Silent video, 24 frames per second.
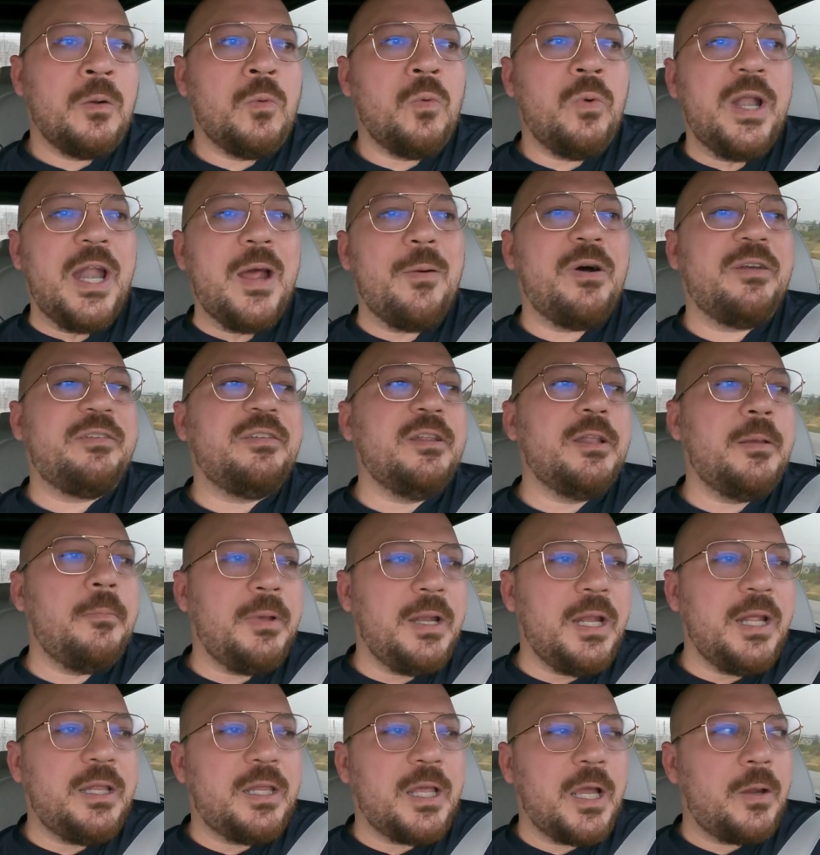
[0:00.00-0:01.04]
when I was in the
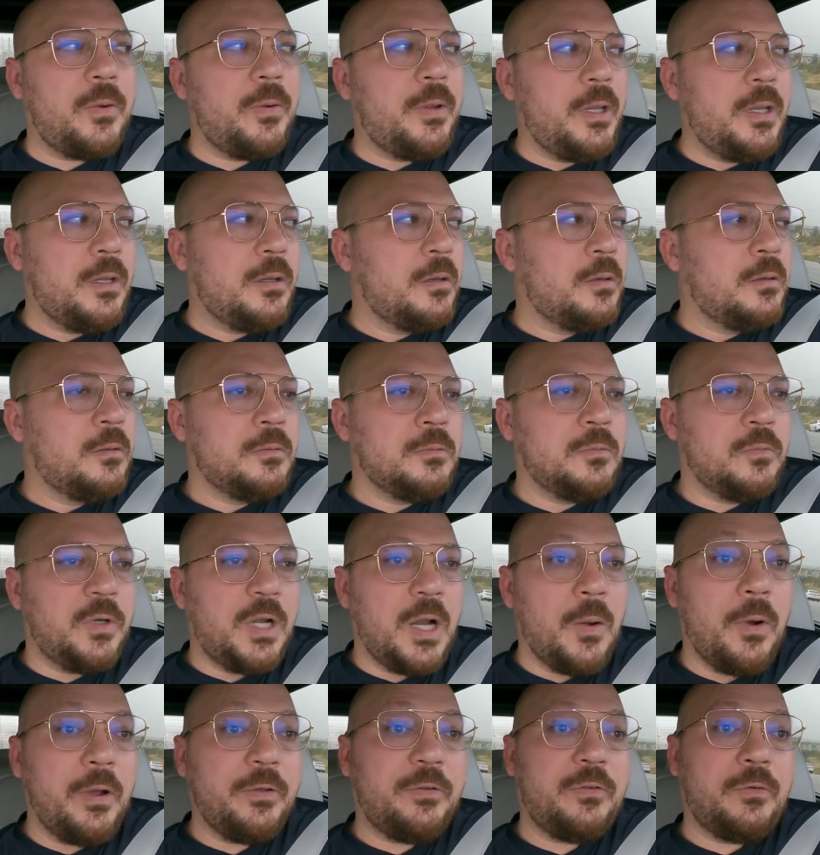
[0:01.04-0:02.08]
military,
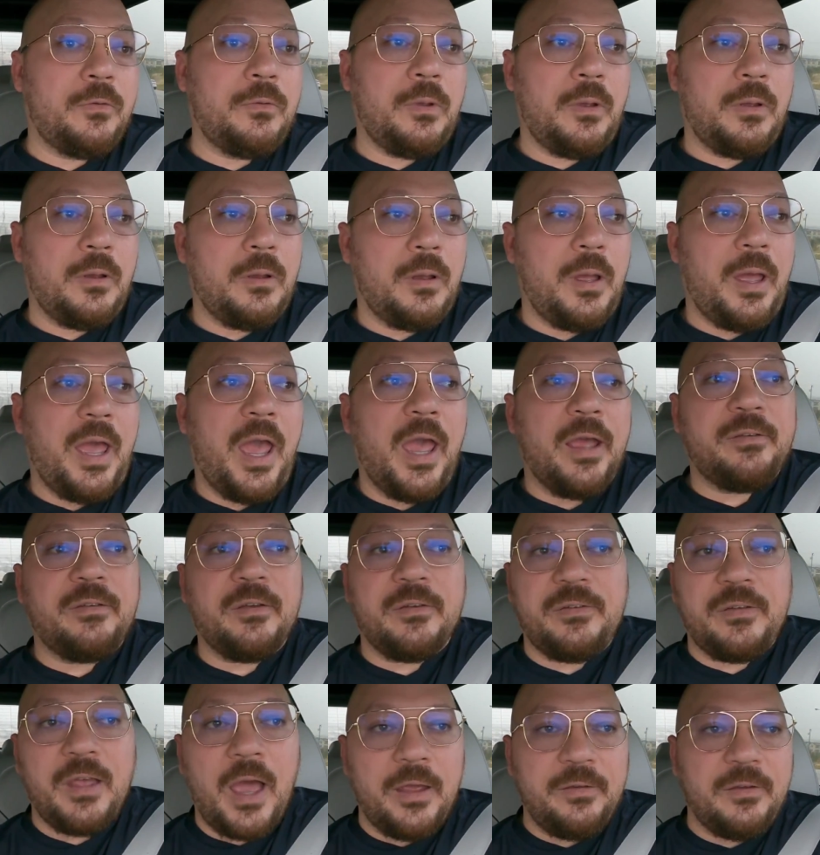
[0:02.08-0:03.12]
when I was
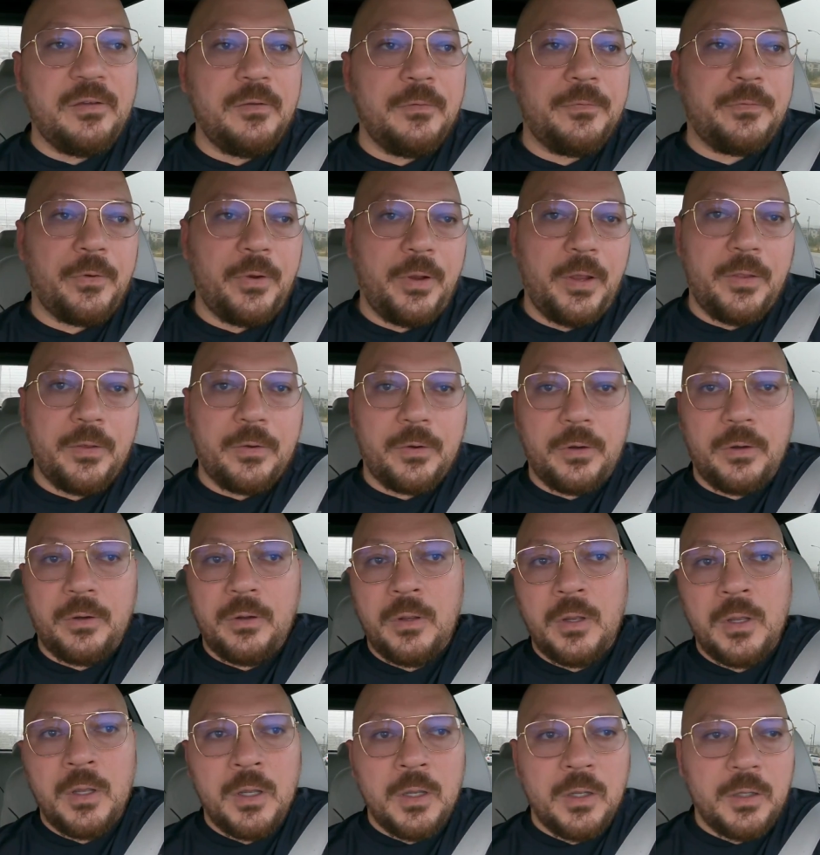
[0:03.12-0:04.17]
exercising for either
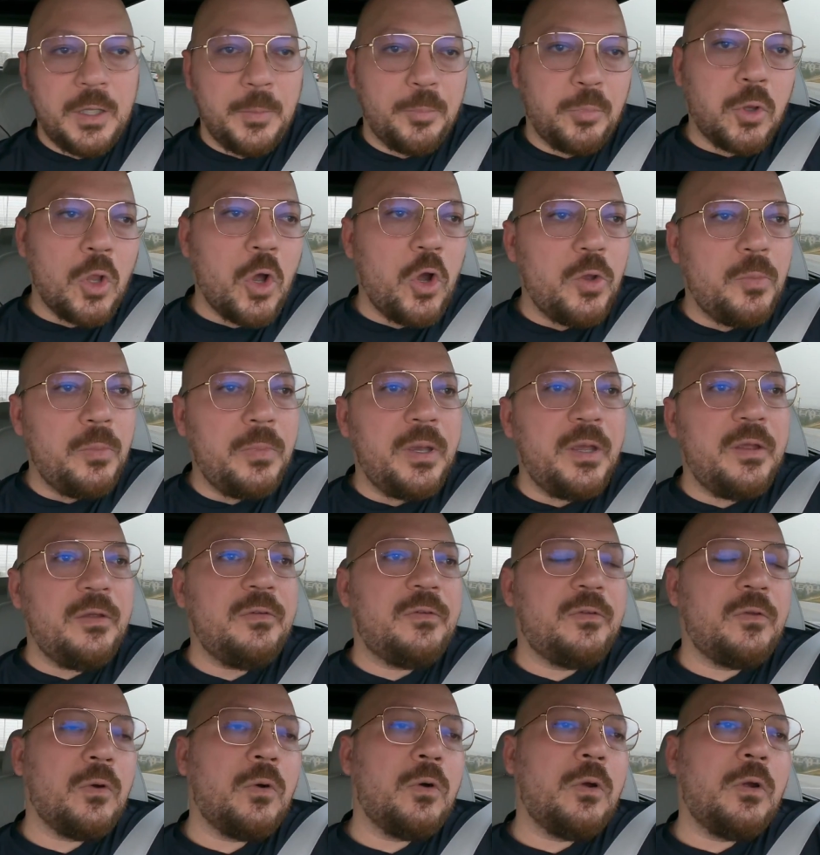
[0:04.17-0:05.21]

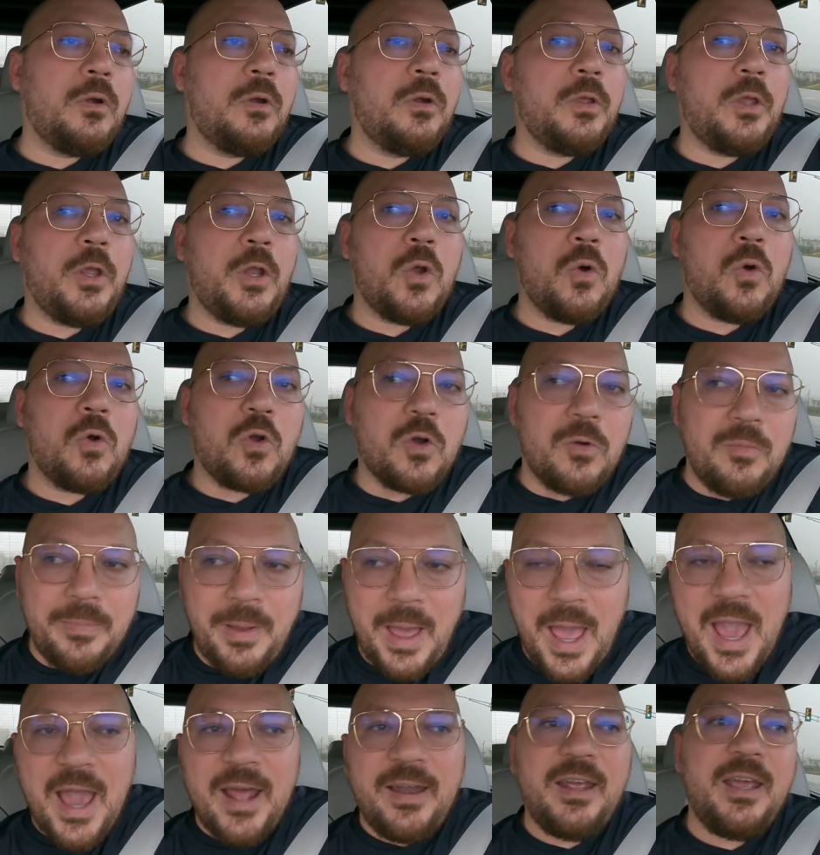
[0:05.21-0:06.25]
deployments or you know
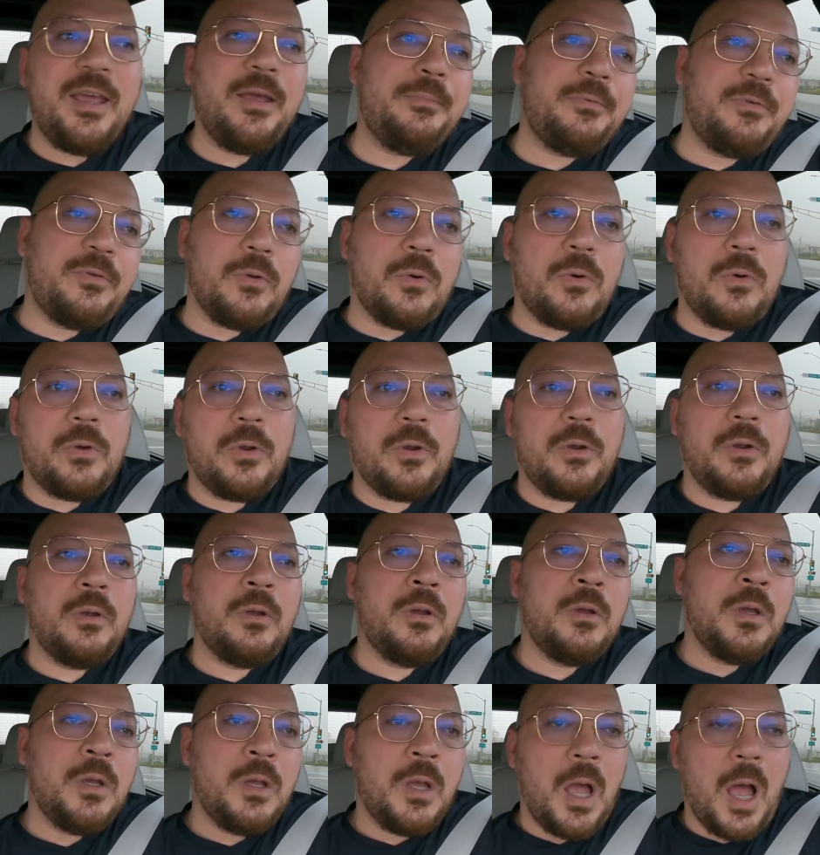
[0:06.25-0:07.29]
combatives or
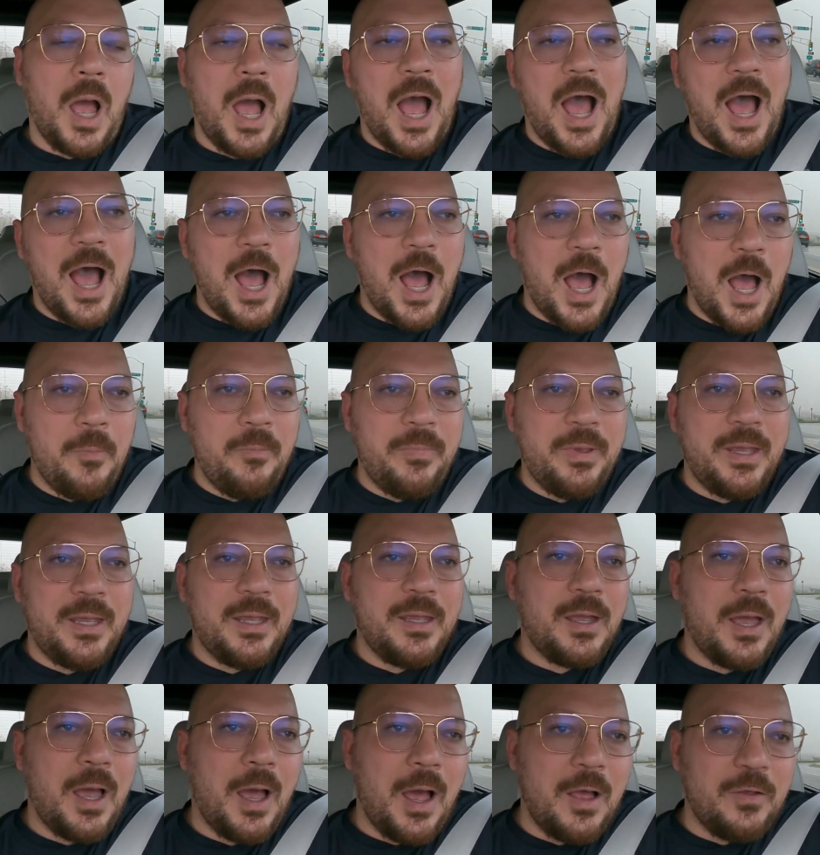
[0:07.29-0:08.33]
uh, I
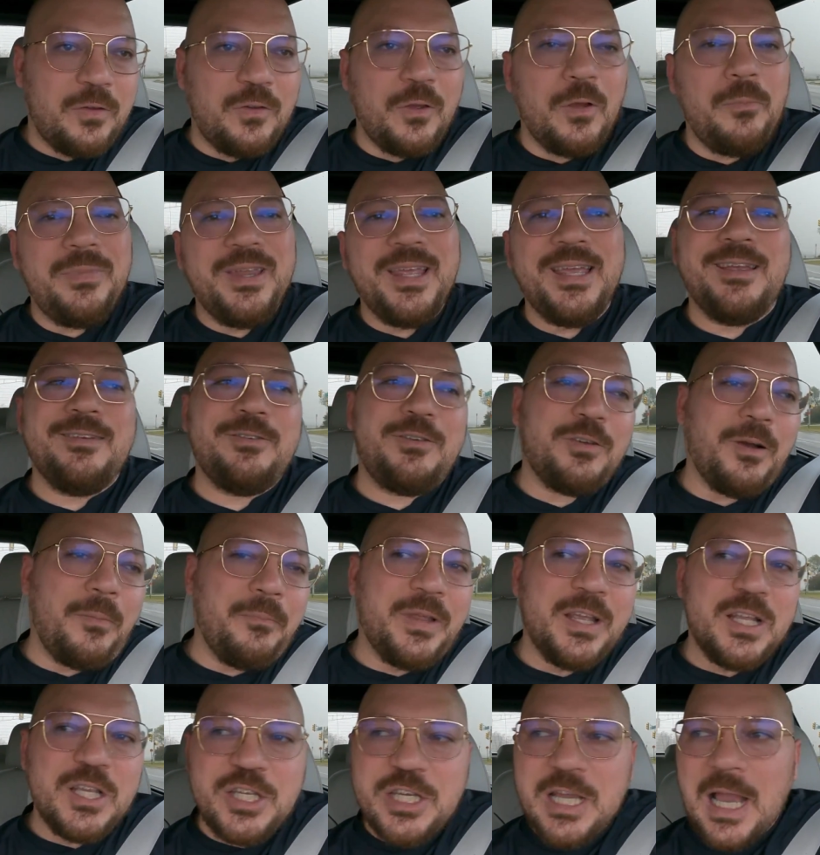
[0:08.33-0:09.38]
mean uh, something
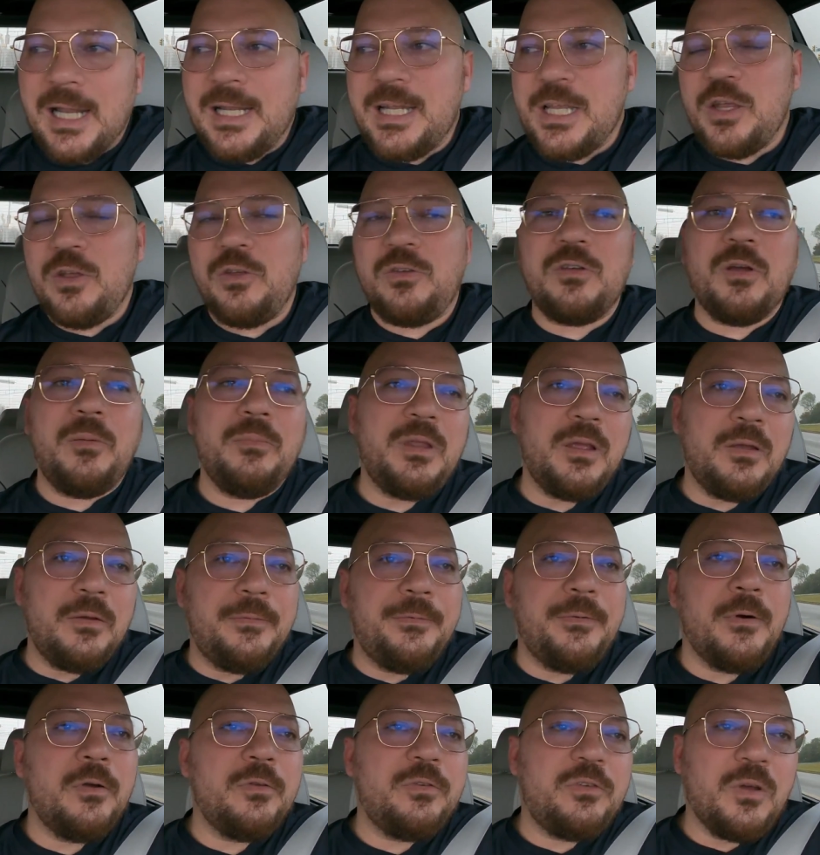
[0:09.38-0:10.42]
something challenging, something
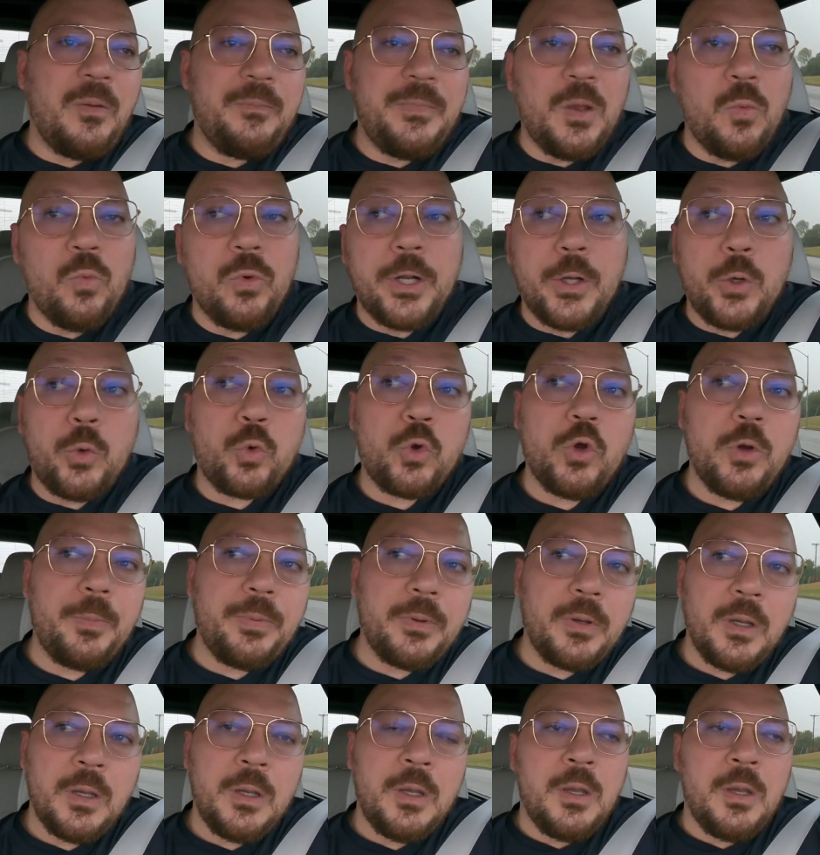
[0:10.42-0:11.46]
fun, something with a group.